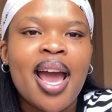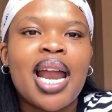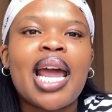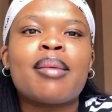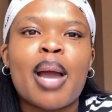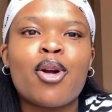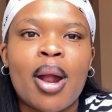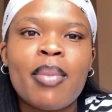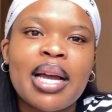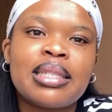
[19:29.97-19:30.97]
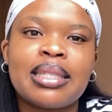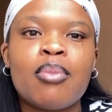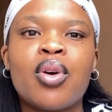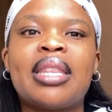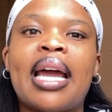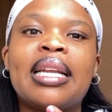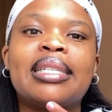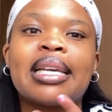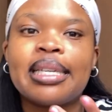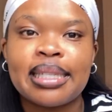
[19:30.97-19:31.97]
Like, my grandma is someone that is
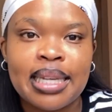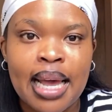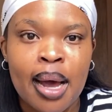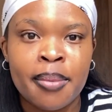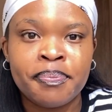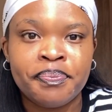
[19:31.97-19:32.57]
a seer.